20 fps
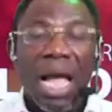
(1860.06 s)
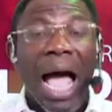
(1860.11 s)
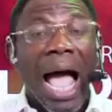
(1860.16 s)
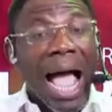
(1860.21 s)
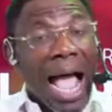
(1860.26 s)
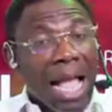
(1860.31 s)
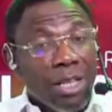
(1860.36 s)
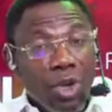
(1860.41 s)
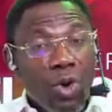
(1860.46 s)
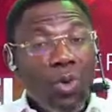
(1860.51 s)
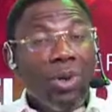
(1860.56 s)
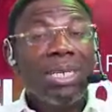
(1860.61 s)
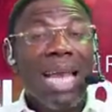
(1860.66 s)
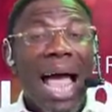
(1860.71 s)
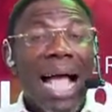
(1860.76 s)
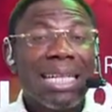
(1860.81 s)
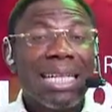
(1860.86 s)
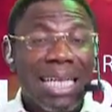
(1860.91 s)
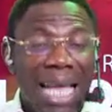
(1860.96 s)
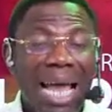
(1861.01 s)
Are you in
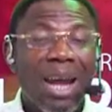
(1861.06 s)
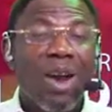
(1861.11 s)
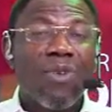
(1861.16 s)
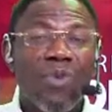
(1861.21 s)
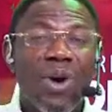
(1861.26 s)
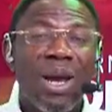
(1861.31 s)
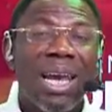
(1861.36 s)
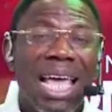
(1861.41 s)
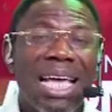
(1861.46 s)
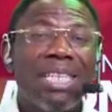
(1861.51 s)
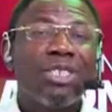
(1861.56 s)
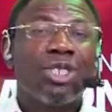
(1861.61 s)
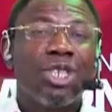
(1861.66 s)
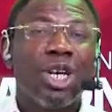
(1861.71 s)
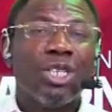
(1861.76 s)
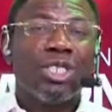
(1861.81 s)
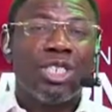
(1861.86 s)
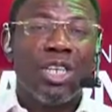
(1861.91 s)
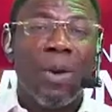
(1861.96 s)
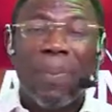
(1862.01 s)
that kind of
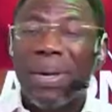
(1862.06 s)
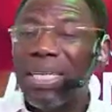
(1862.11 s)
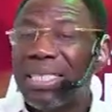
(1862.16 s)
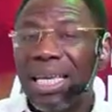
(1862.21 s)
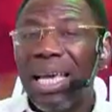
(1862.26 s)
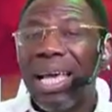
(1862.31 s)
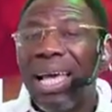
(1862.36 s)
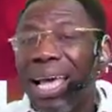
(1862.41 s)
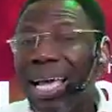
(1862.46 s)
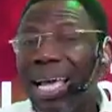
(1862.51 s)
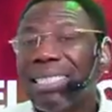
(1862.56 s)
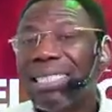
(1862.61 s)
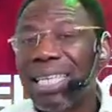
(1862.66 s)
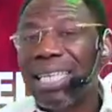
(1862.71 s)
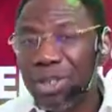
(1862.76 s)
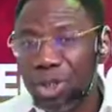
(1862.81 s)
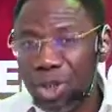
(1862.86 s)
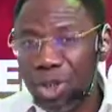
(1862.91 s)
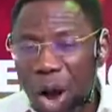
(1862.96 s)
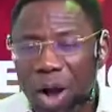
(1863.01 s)
relationship? It's
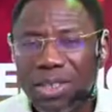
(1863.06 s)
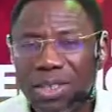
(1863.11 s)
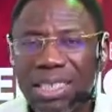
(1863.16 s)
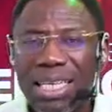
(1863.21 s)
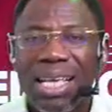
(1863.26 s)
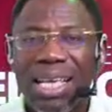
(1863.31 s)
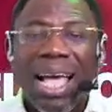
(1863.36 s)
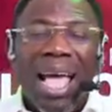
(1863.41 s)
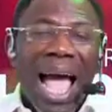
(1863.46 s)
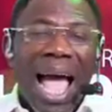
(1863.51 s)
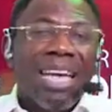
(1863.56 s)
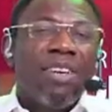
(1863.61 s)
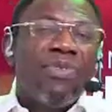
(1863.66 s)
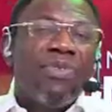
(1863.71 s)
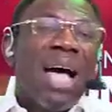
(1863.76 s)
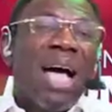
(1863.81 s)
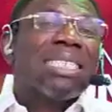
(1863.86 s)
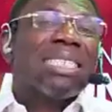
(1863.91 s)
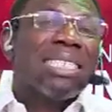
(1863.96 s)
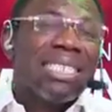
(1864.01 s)
a toxic. And
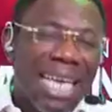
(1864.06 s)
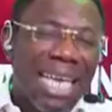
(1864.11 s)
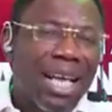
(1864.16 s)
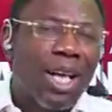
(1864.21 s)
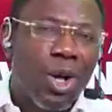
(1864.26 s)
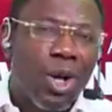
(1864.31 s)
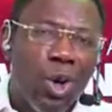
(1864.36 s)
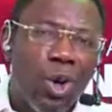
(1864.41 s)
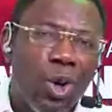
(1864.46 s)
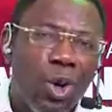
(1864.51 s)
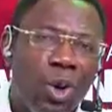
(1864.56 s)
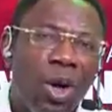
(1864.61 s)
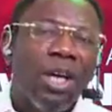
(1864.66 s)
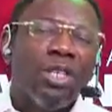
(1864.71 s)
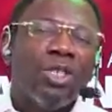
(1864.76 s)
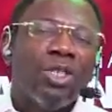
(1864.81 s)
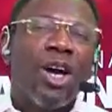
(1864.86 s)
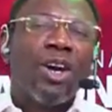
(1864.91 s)
if you are single,